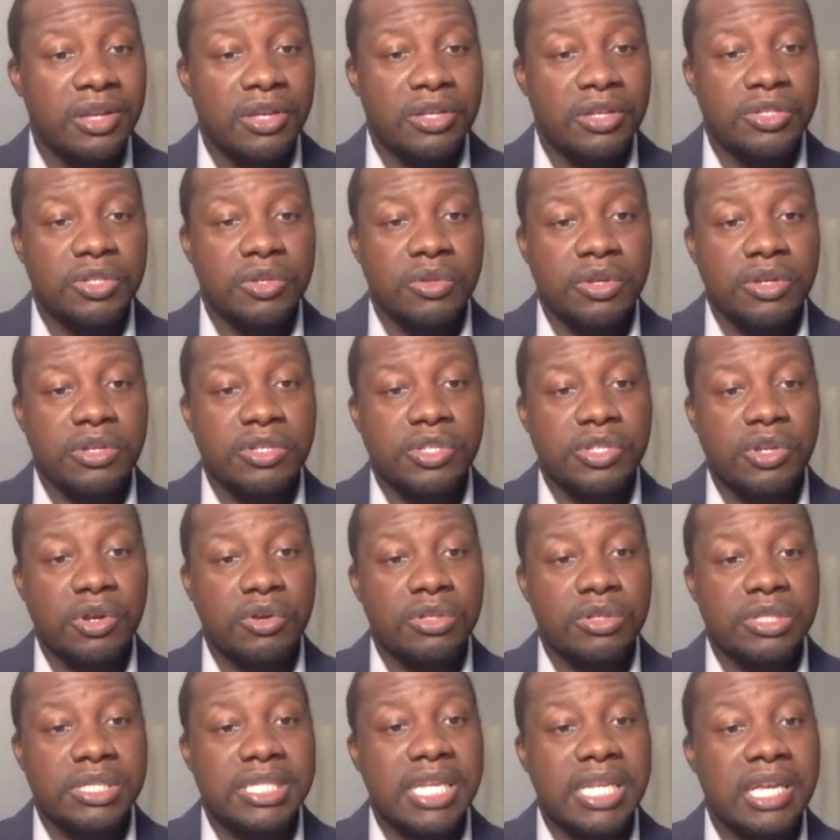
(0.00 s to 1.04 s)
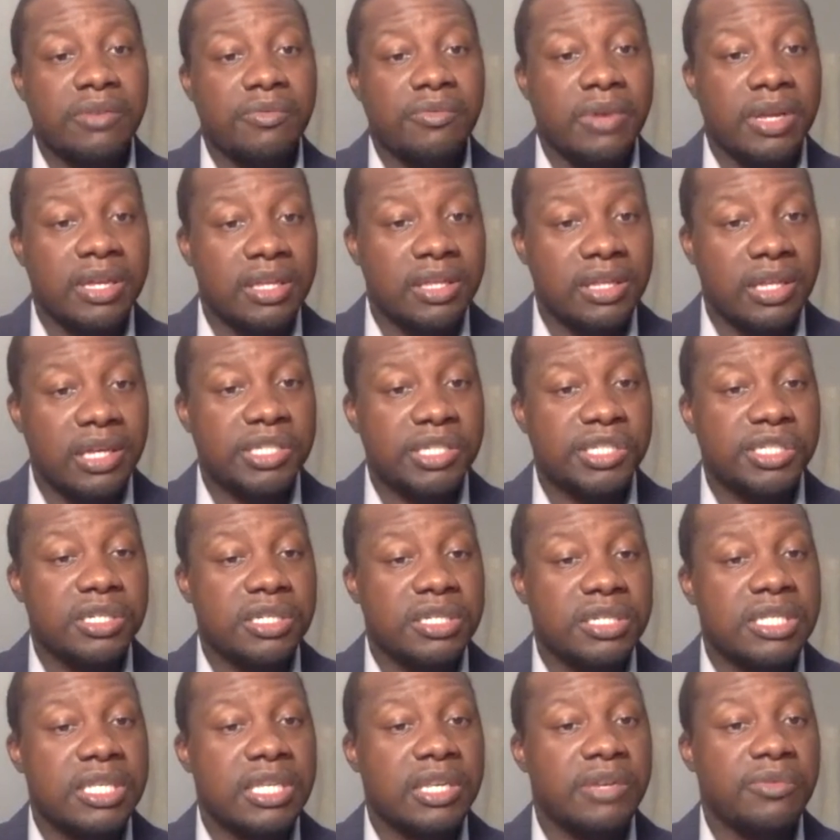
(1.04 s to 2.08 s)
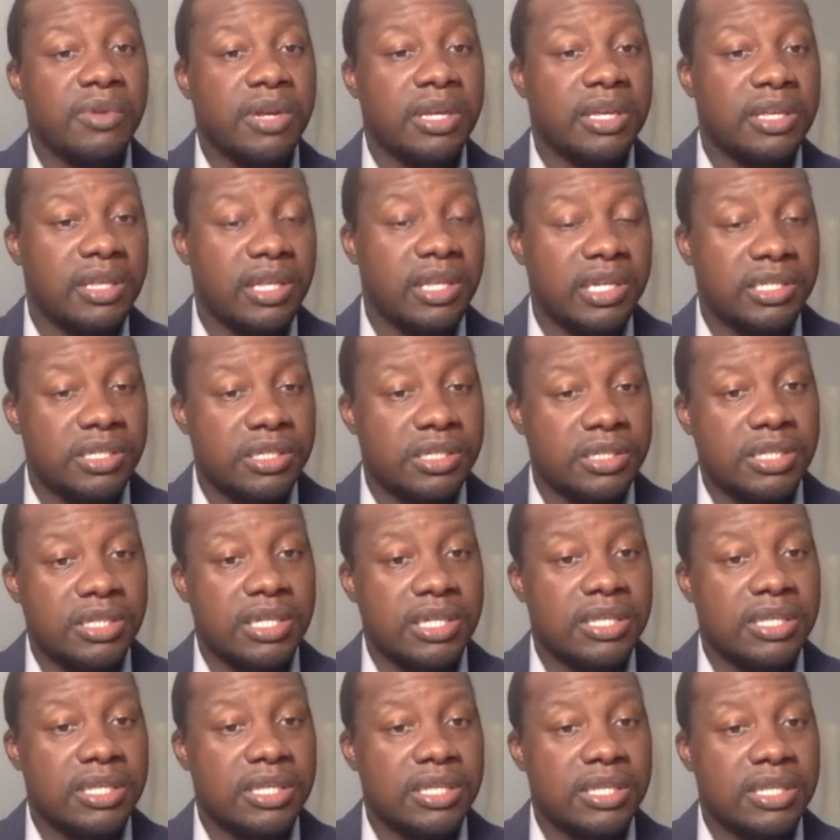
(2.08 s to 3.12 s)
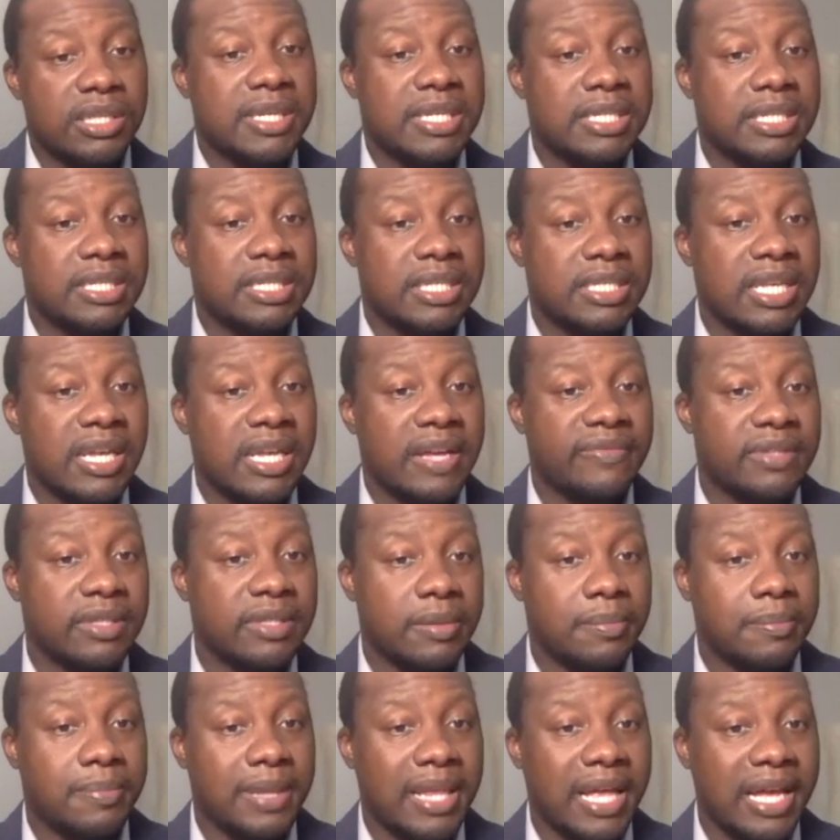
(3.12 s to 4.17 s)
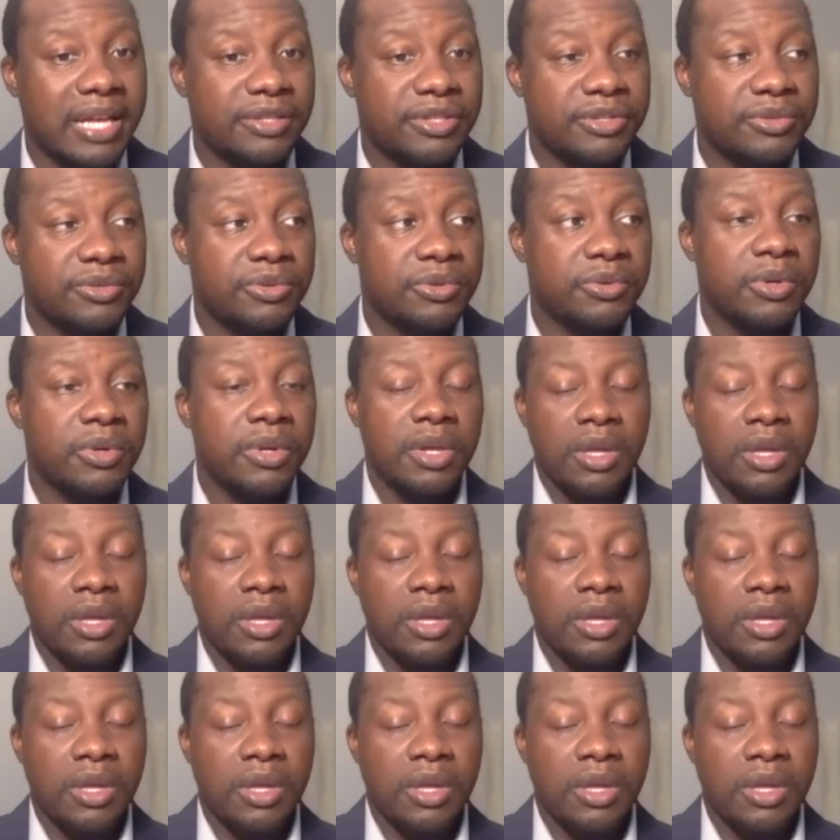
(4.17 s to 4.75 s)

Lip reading: So there's certain state regulations, city regulations that these businesses have to comply to.